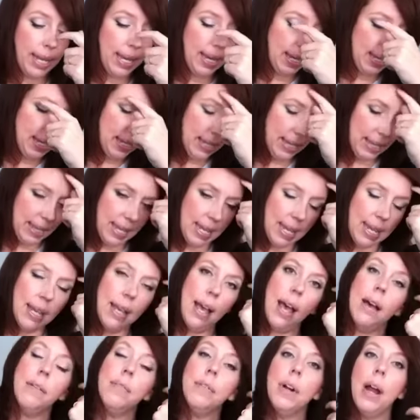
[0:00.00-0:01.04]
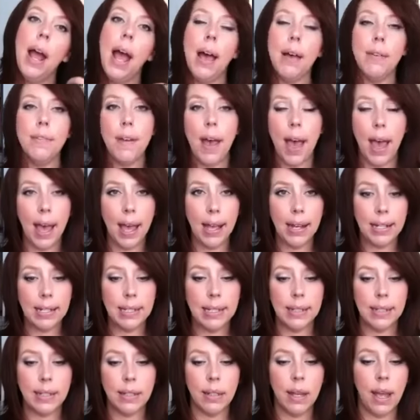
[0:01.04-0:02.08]
is the
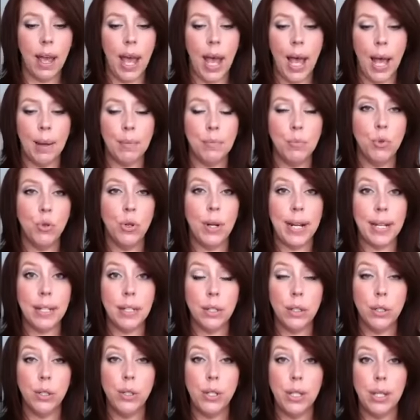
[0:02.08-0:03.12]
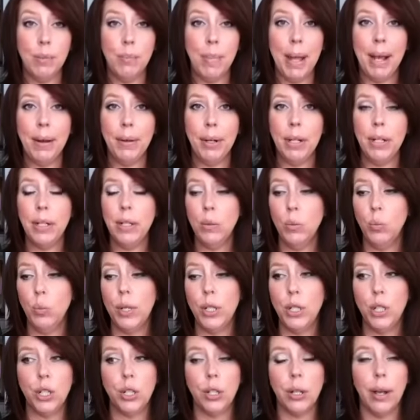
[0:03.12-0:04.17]
POREfection translucent powder,
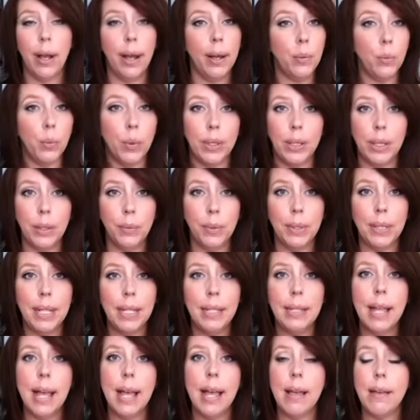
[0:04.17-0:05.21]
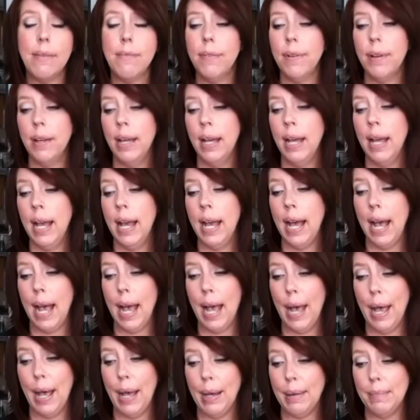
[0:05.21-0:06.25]
which I really love.
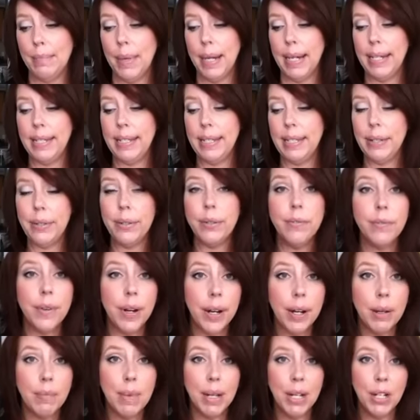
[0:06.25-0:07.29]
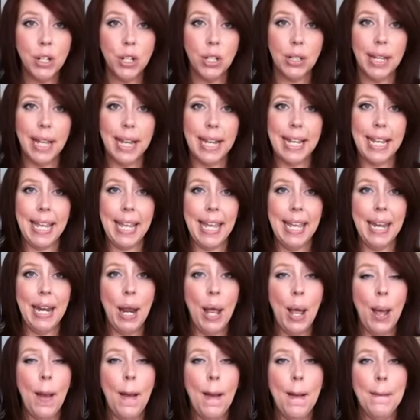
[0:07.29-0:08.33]
I still very much like
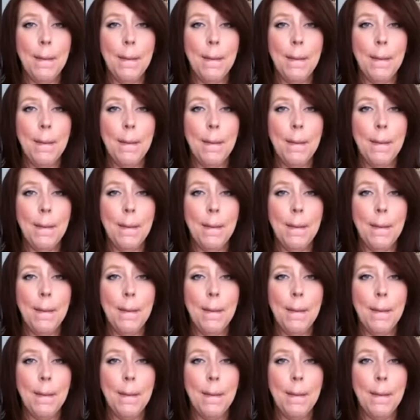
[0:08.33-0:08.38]
it,